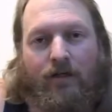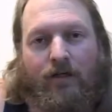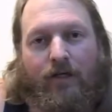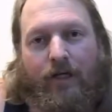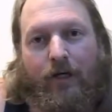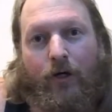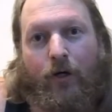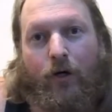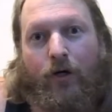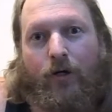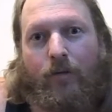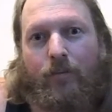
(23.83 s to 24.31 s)

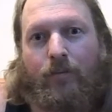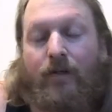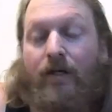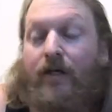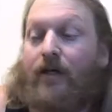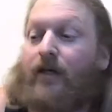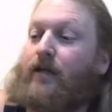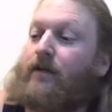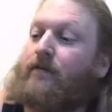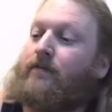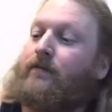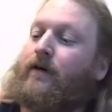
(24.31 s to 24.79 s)
But I got a
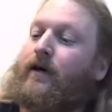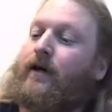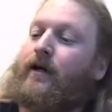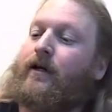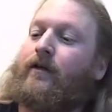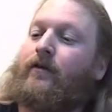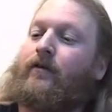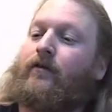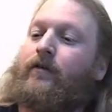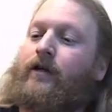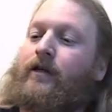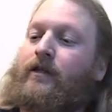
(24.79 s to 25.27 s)
beer to
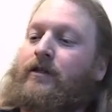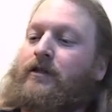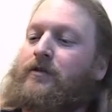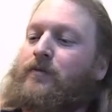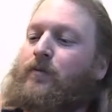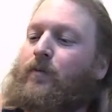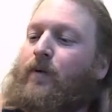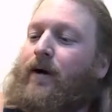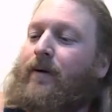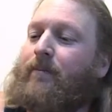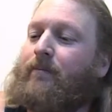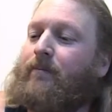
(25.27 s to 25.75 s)
fucking drink,
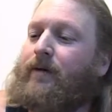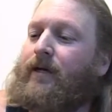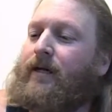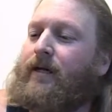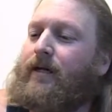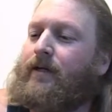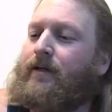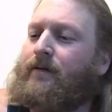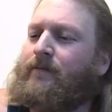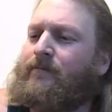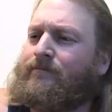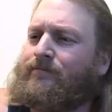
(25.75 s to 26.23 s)
just one
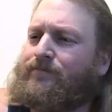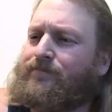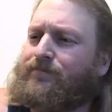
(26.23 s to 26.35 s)
beer.